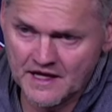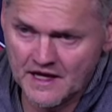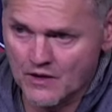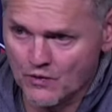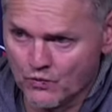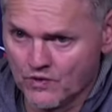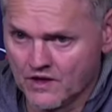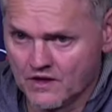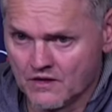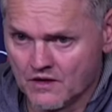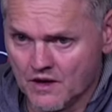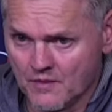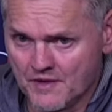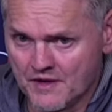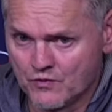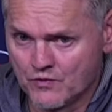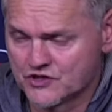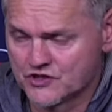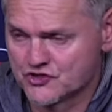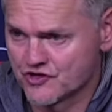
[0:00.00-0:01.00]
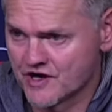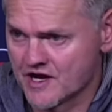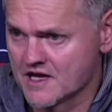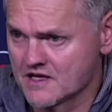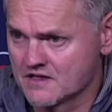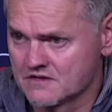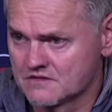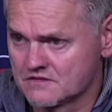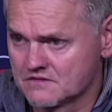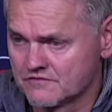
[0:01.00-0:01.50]
Yeah, we, I mean, we
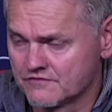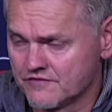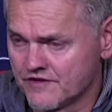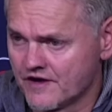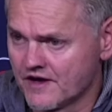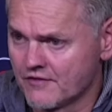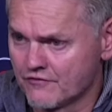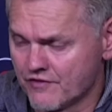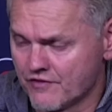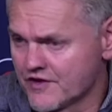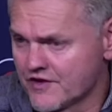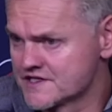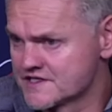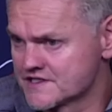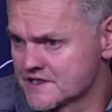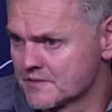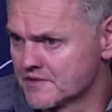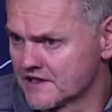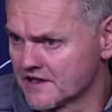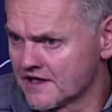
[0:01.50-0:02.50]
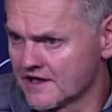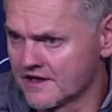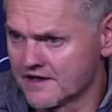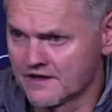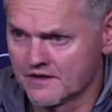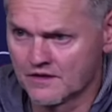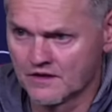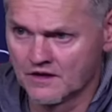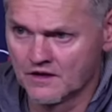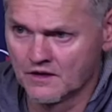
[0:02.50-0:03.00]
train very, very
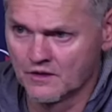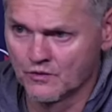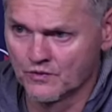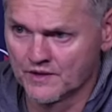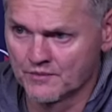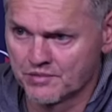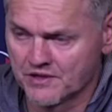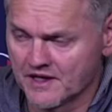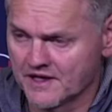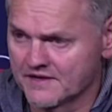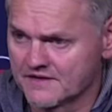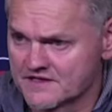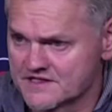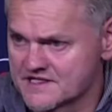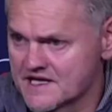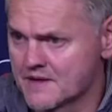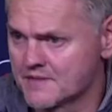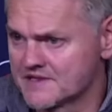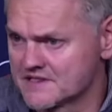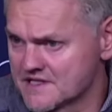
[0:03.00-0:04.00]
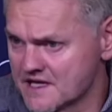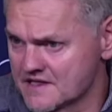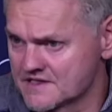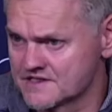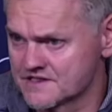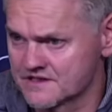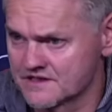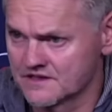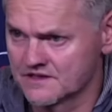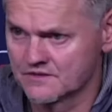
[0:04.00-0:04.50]
similarly. Uh, we play in the same
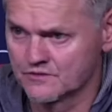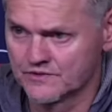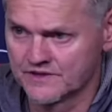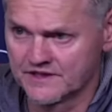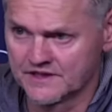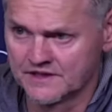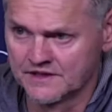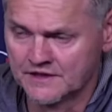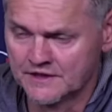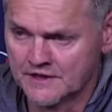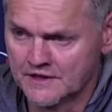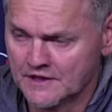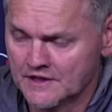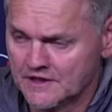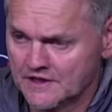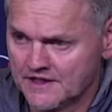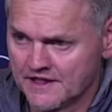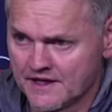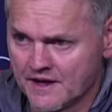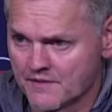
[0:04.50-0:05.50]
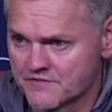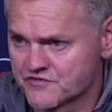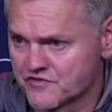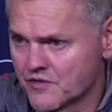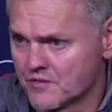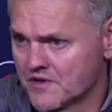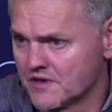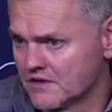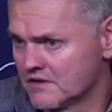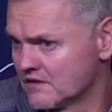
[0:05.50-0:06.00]
intensity. We, he comes
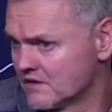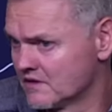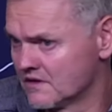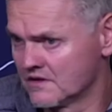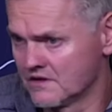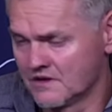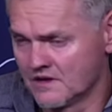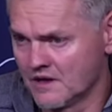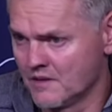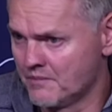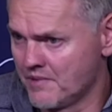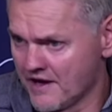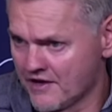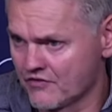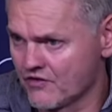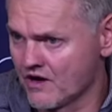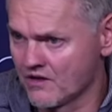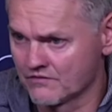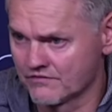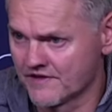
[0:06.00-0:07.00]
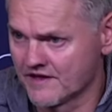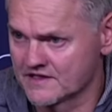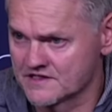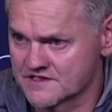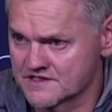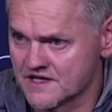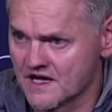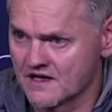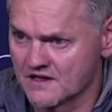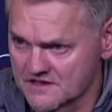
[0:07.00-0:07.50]
from a, a background that
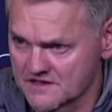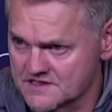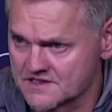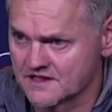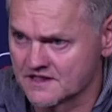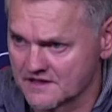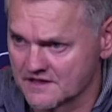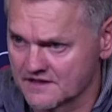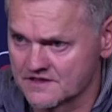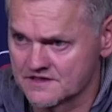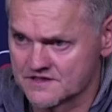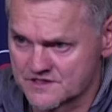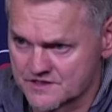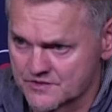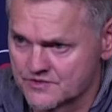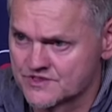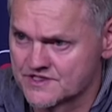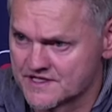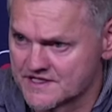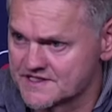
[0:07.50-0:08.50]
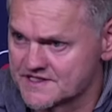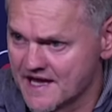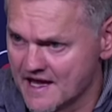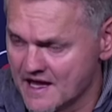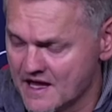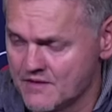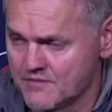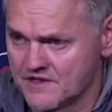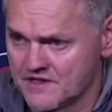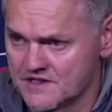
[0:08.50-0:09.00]
stylistically suits his
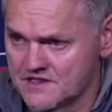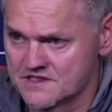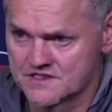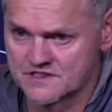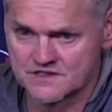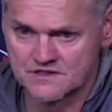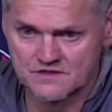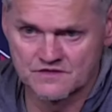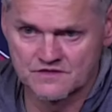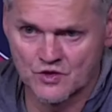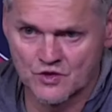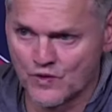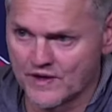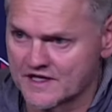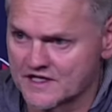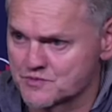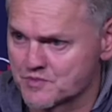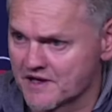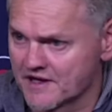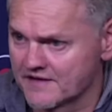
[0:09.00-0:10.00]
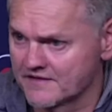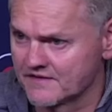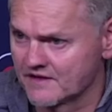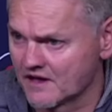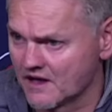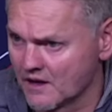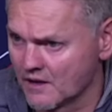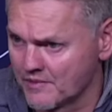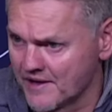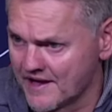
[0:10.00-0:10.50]
game. He's the quickest player in
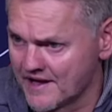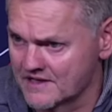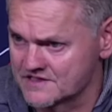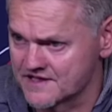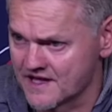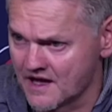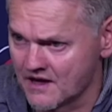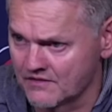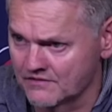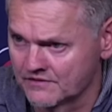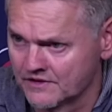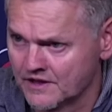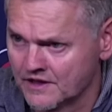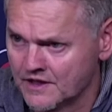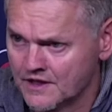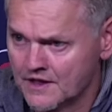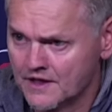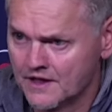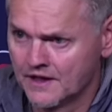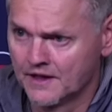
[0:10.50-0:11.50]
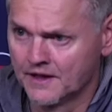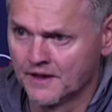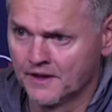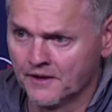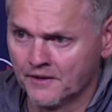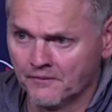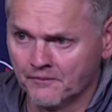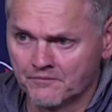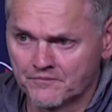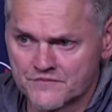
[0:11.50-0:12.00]
the club, hands down.
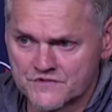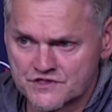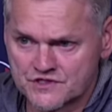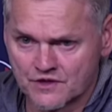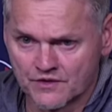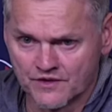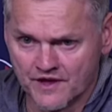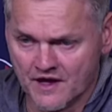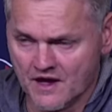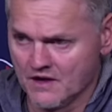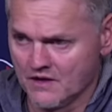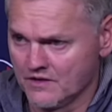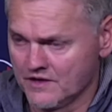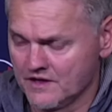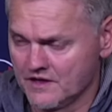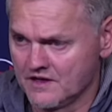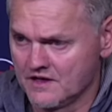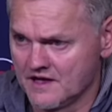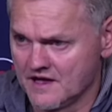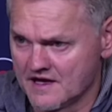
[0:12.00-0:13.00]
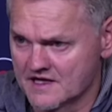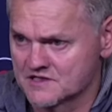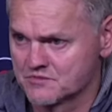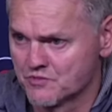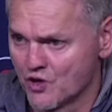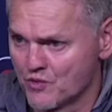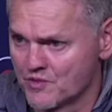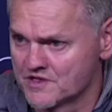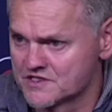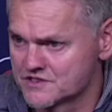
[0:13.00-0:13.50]
Um, so yeah, he, he has
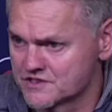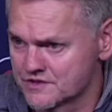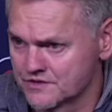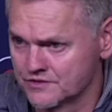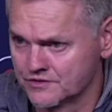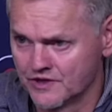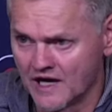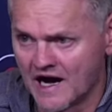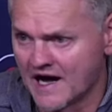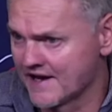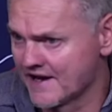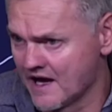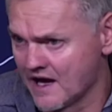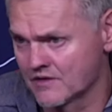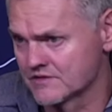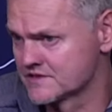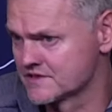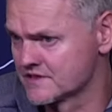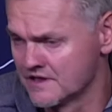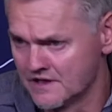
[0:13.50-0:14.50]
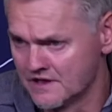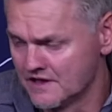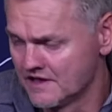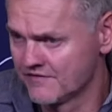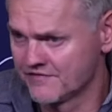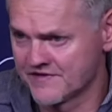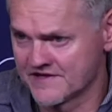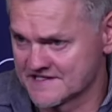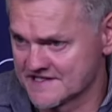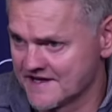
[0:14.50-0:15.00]
moments to iron out
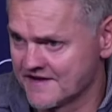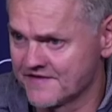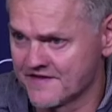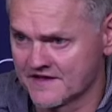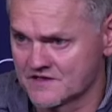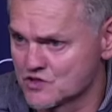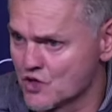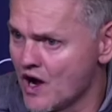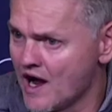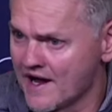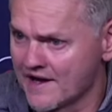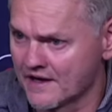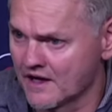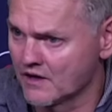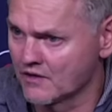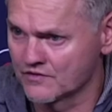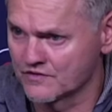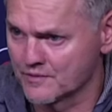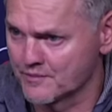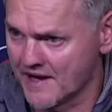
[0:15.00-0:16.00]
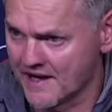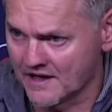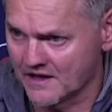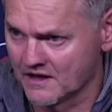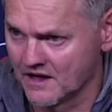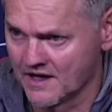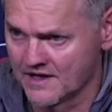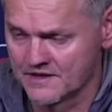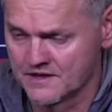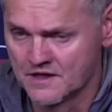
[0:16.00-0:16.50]
if there's anything to iron out on the back
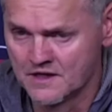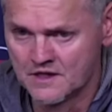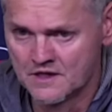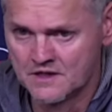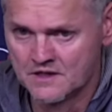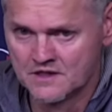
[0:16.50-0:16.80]
line.